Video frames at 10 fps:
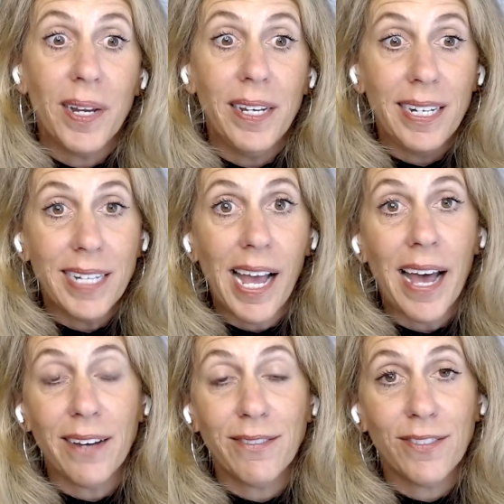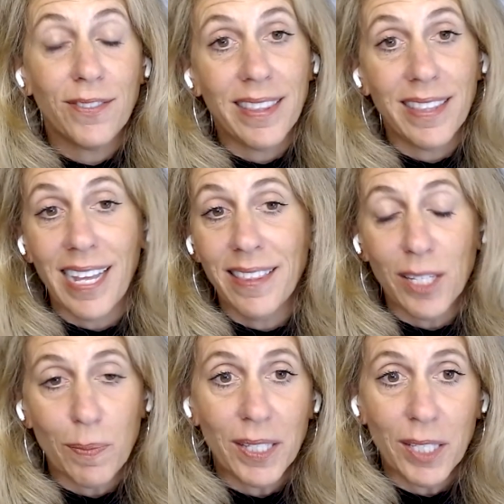we need to have, and
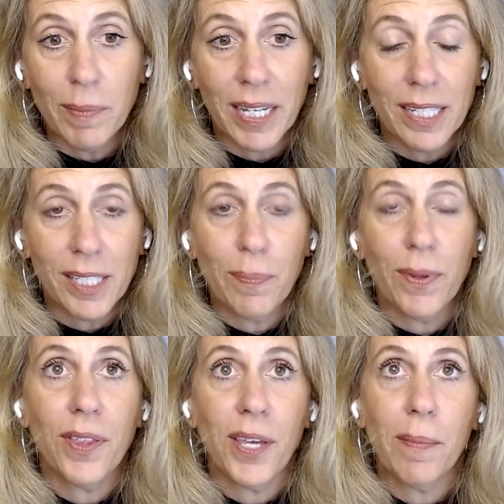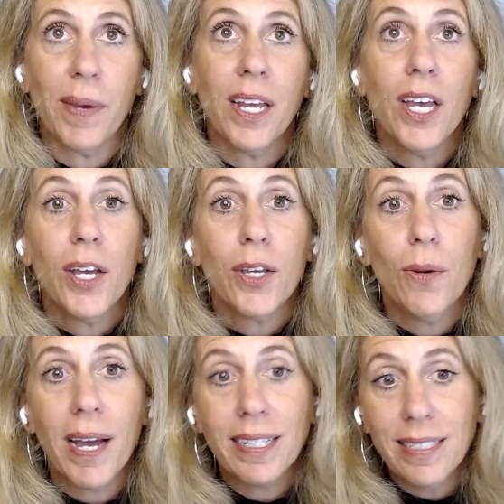this may seem like a simple thing, but
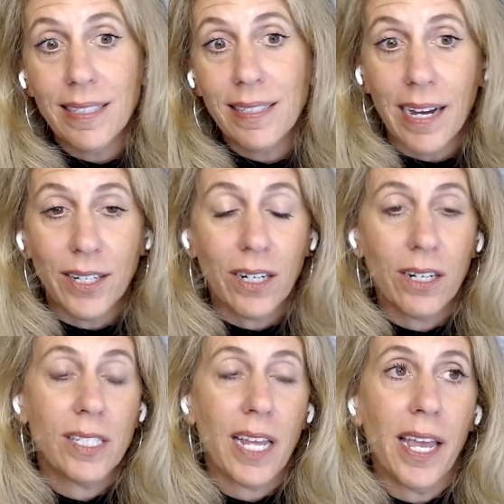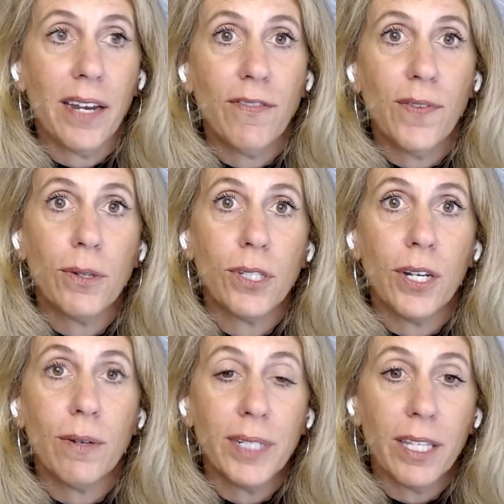UX designers and folks
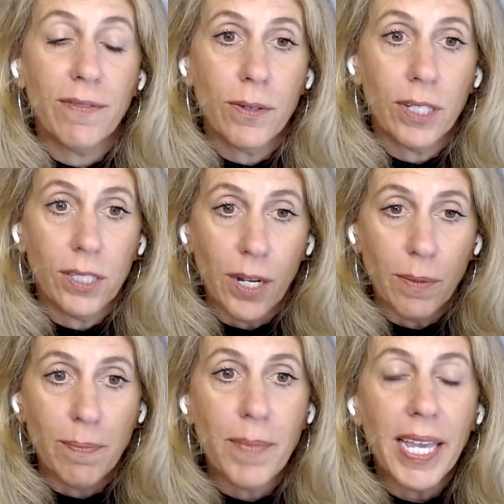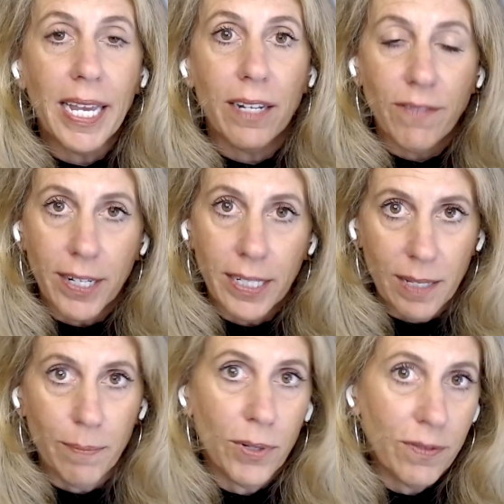that are really focused on making it very
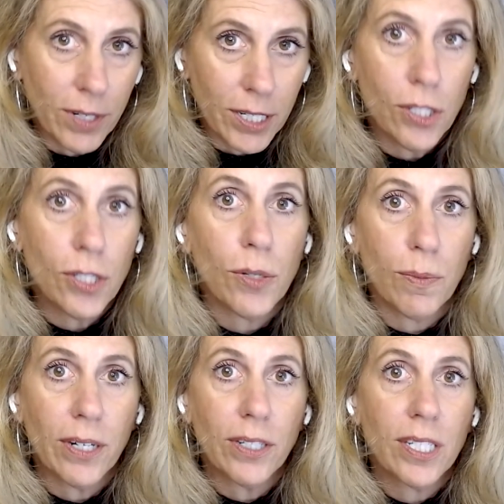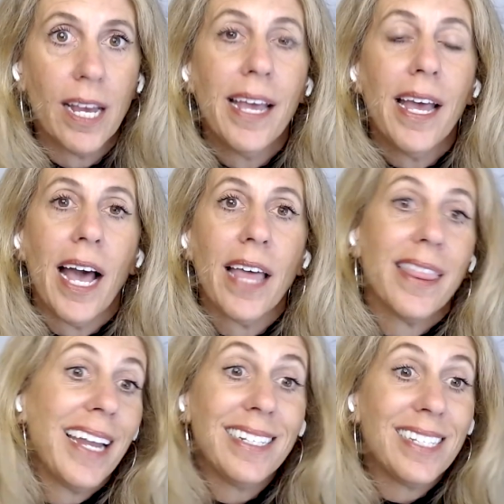simple for consumers.
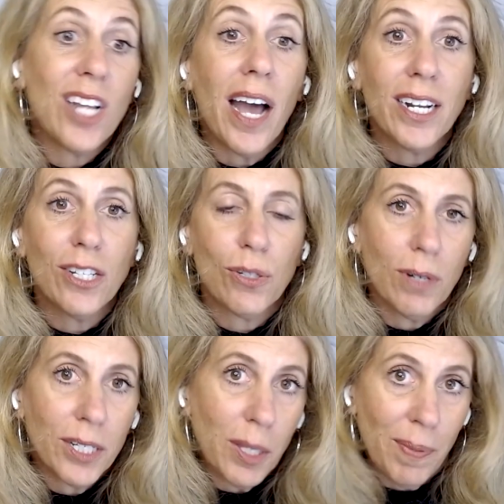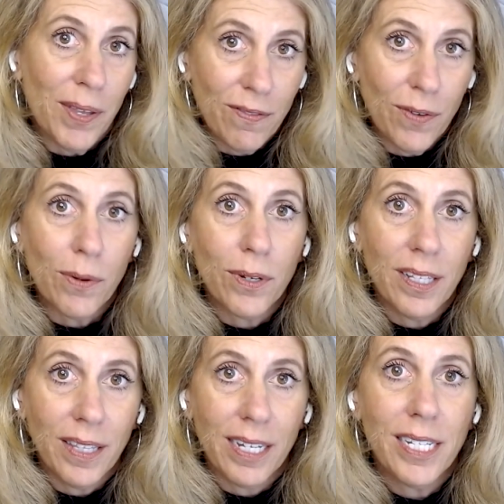That has not historically been the
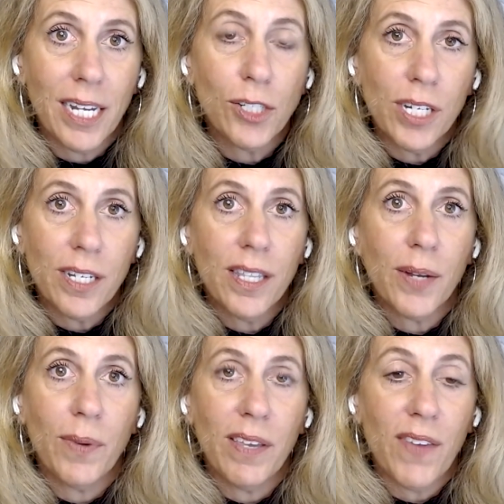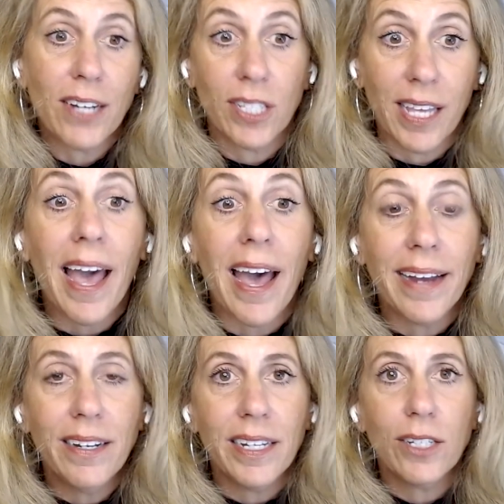focal and the attention that we've actually
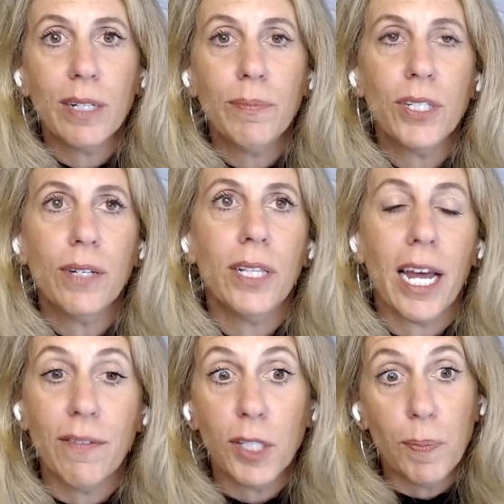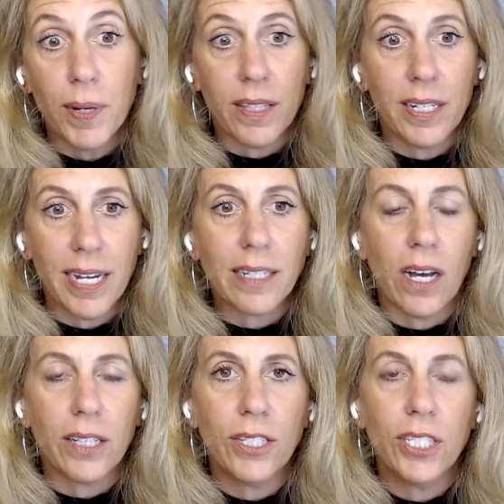had in crypto. A lot of it's been on the
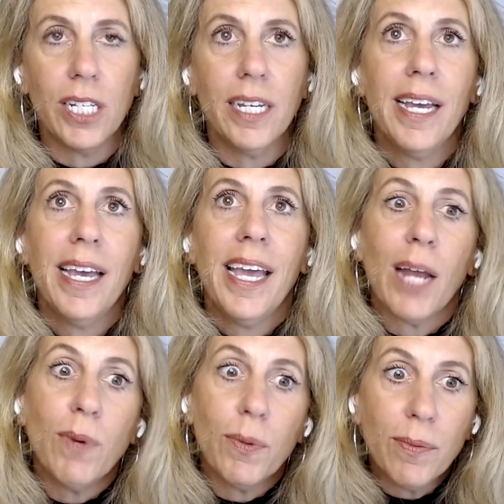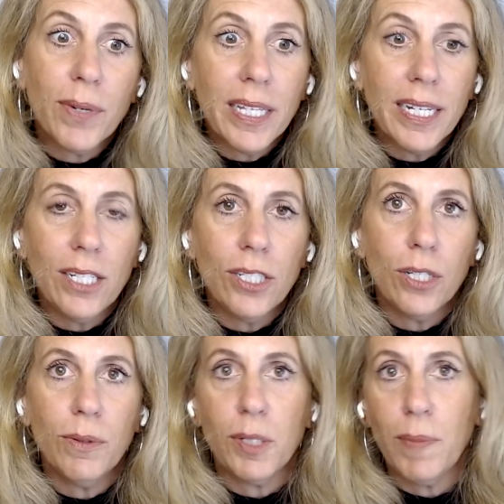technology. And what we really need to
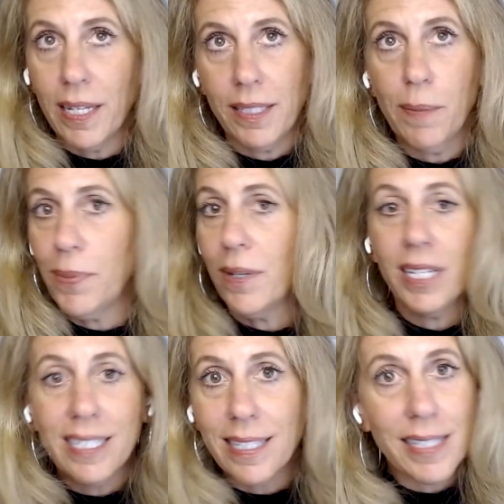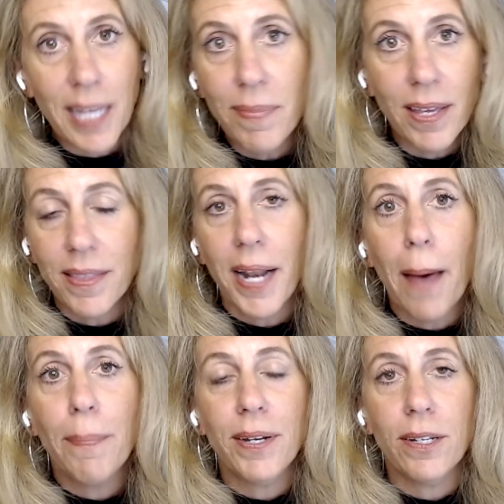do is make it simple. It's the same thing that
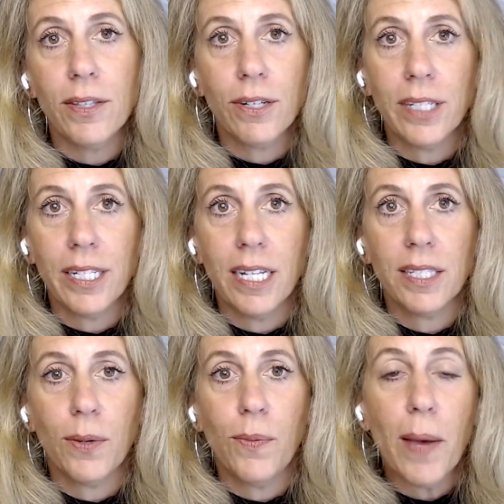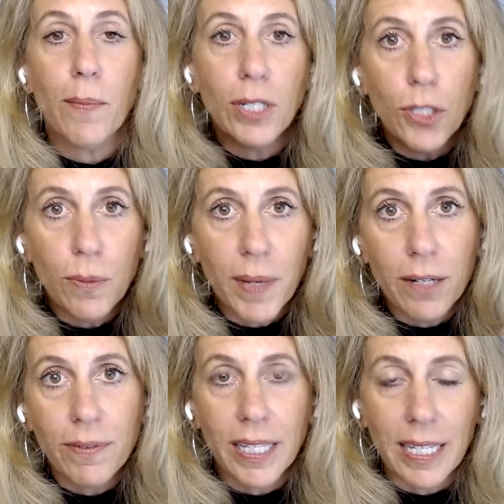happened in the early days of the web. Once you made
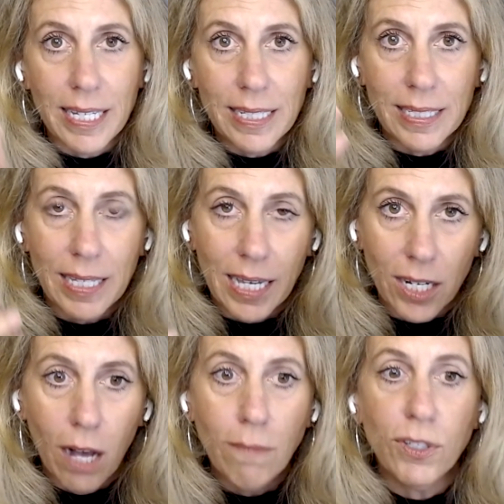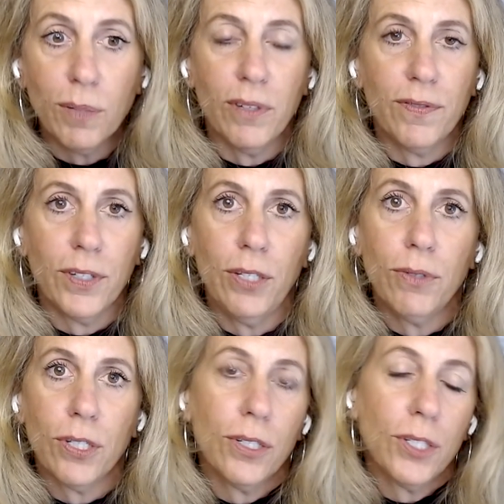it really easy and comfortable for
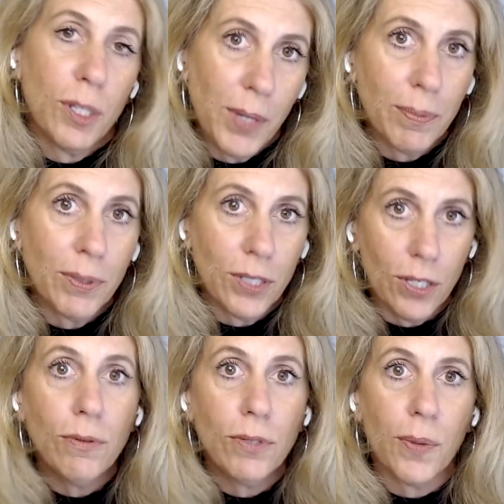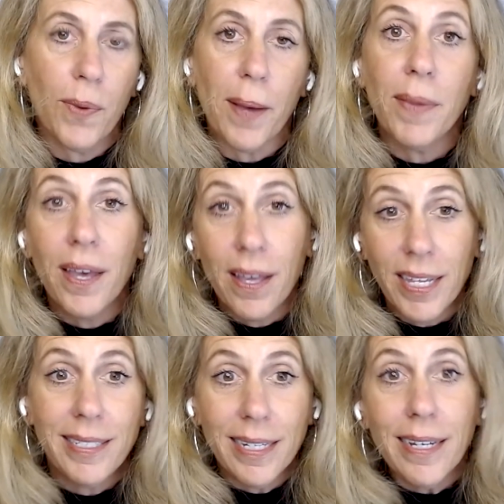users to be able to use the web,
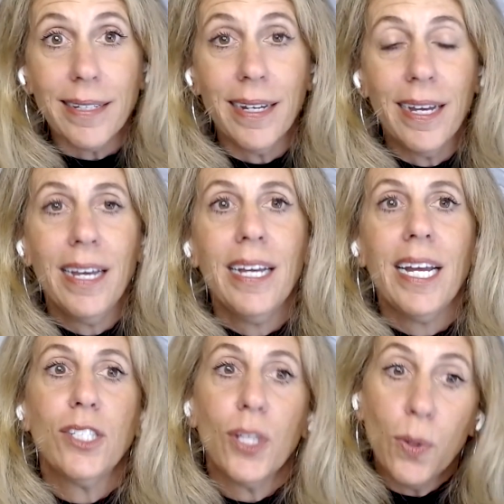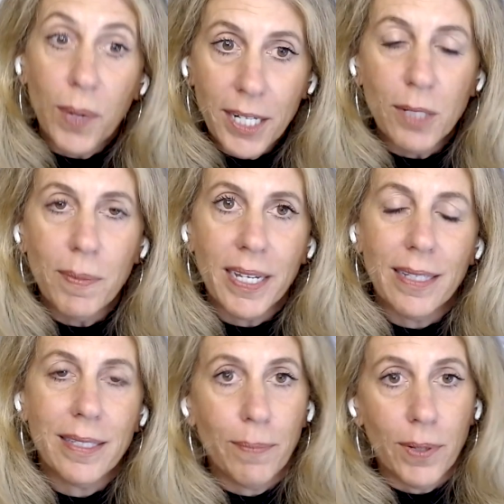they did. And so we need to make
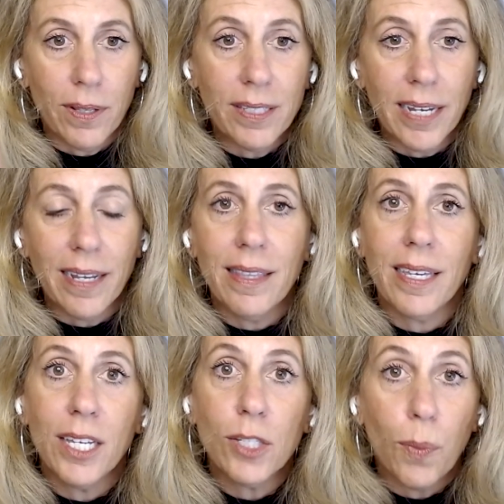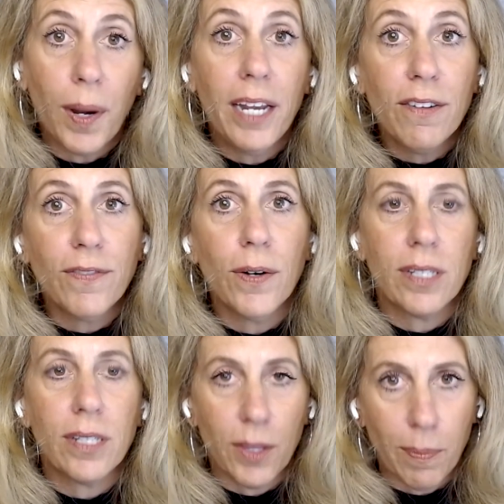it simple. The second thing is we need to
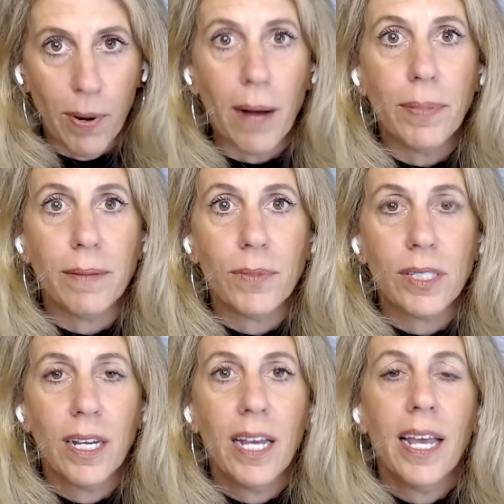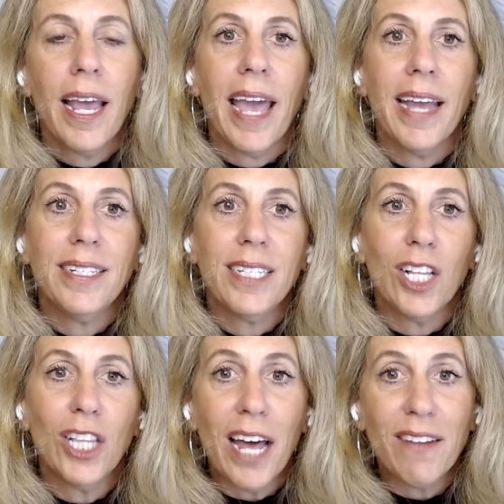focus on the problems. And
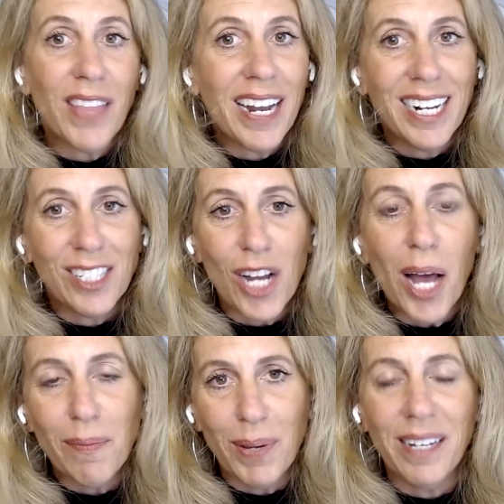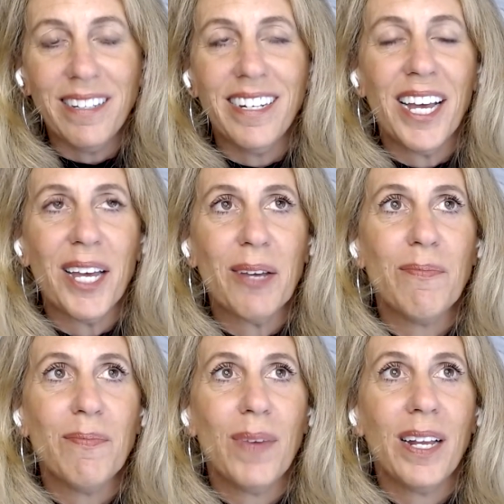a lot of that has not been
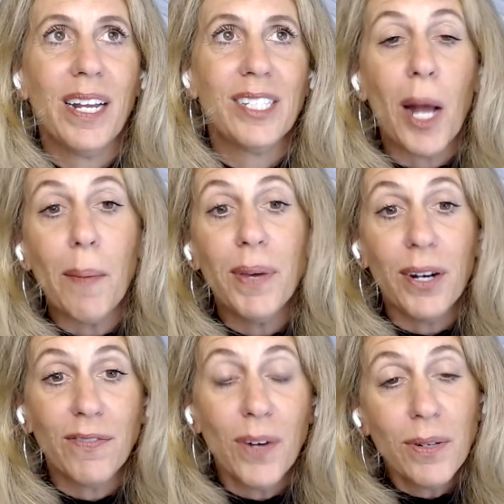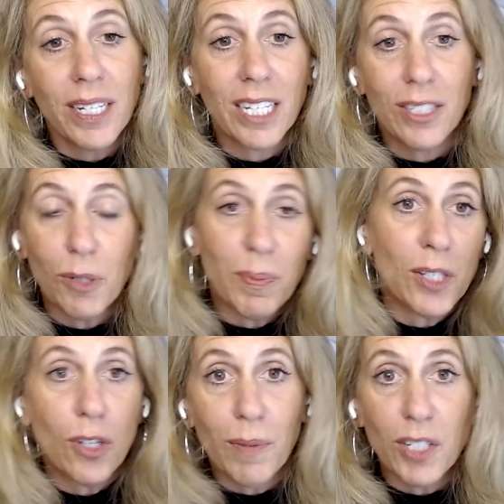our focus, because there's
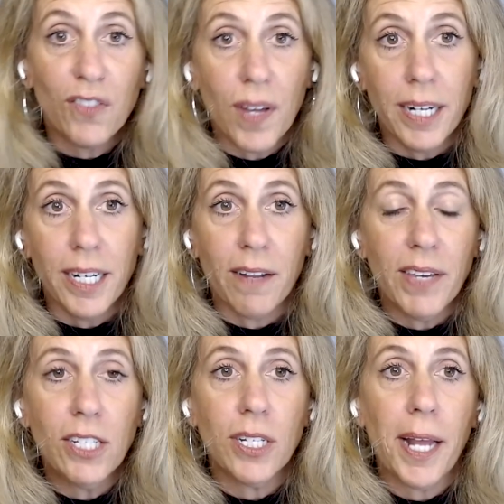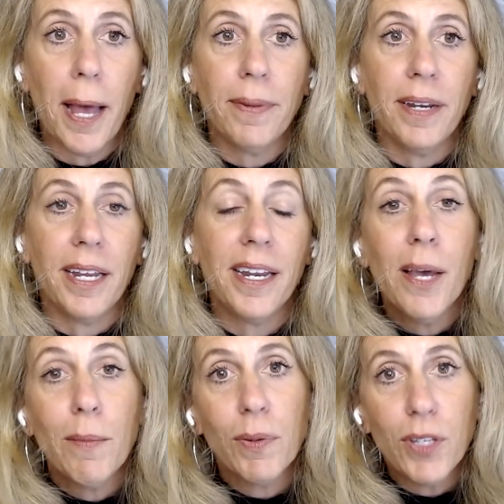been so much fun and innovation happening.
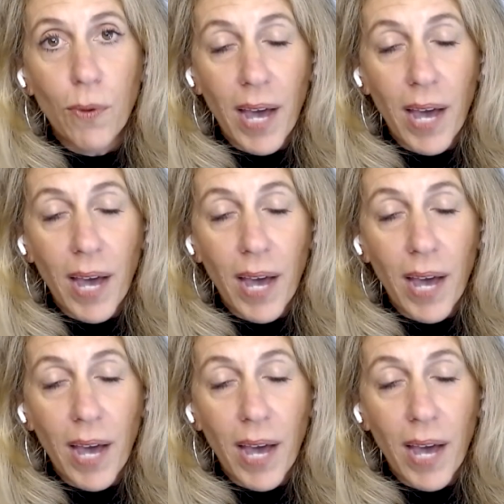But when you